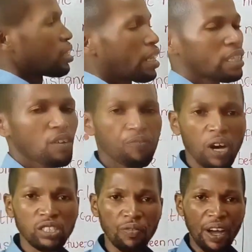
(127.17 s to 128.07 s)
Now the
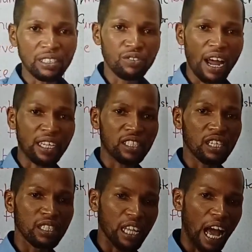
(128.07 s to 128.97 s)
force of
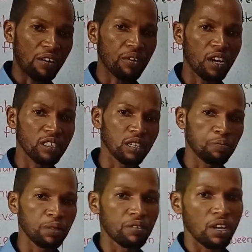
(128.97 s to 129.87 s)
attraction across
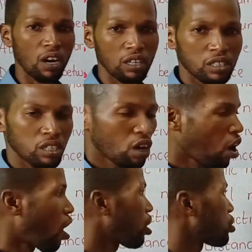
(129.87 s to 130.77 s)
the period
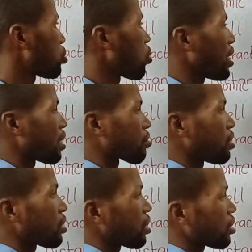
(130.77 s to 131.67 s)
also
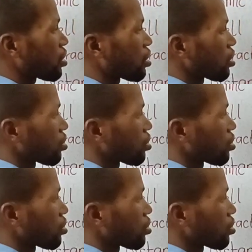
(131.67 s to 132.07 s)
increases,